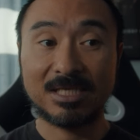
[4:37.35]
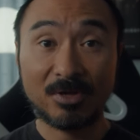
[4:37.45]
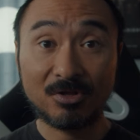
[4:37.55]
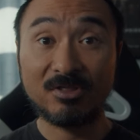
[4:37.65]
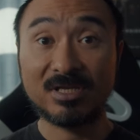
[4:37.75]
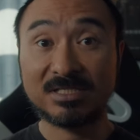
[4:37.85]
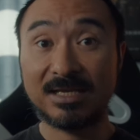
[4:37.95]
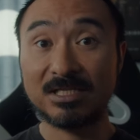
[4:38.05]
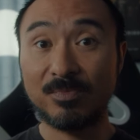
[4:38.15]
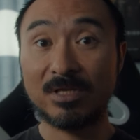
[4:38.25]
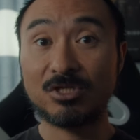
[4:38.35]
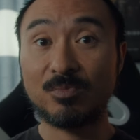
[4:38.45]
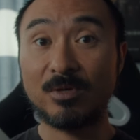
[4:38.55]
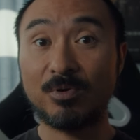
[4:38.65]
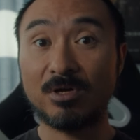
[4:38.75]
Typically, this thing is meant to
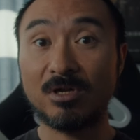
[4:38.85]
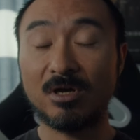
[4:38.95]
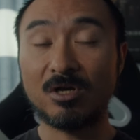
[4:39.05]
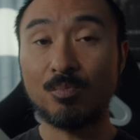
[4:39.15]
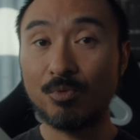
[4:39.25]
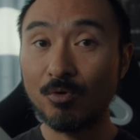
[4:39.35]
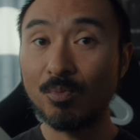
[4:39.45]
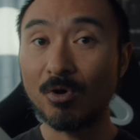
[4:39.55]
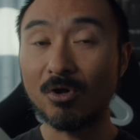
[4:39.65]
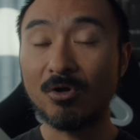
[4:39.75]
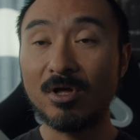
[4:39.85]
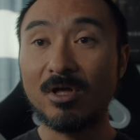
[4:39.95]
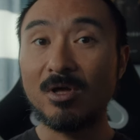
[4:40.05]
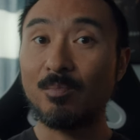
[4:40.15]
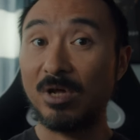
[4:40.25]
be put on a boom pole,
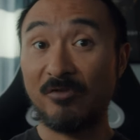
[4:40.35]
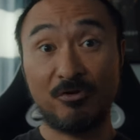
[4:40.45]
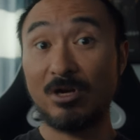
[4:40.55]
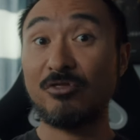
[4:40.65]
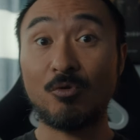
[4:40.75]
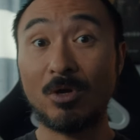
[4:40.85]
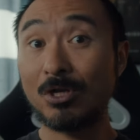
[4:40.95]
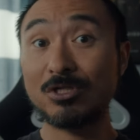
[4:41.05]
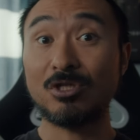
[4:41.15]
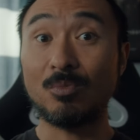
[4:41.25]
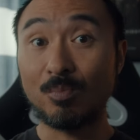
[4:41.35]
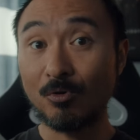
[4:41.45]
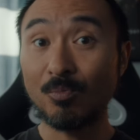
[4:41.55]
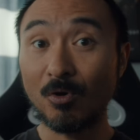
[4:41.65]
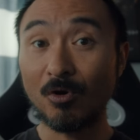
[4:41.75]
but if you're not the one using the
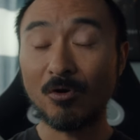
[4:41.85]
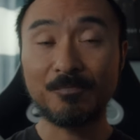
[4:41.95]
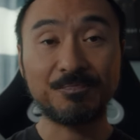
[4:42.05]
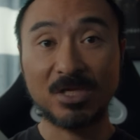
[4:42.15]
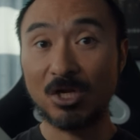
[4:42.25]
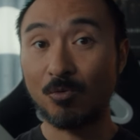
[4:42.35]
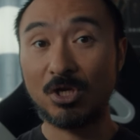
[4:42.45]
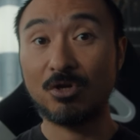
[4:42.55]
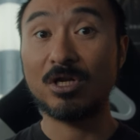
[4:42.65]
boom pole, you know, what are you